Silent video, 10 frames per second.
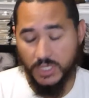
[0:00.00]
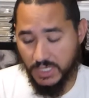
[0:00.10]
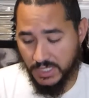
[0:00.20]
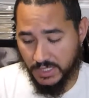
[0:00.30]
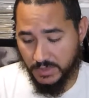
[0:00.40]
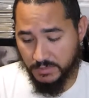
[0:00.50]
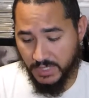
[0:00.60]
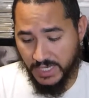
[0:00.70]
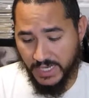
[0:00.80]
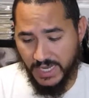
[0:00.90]

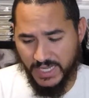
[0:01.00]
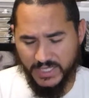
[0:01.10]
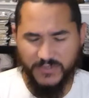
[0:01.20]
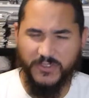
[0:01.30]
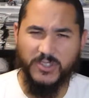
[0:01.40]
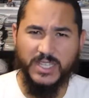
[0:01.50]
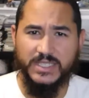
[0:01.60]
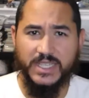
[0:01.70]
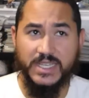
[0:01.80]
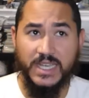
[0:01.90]
and it felt
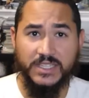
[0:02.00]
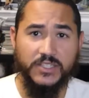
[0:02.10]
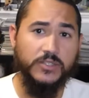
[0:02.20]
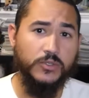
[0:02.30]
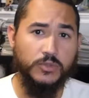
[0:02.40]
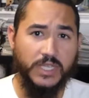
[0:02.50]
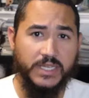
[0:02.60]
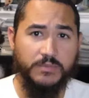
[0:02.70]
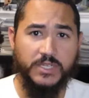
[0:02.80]
like they got there a little late,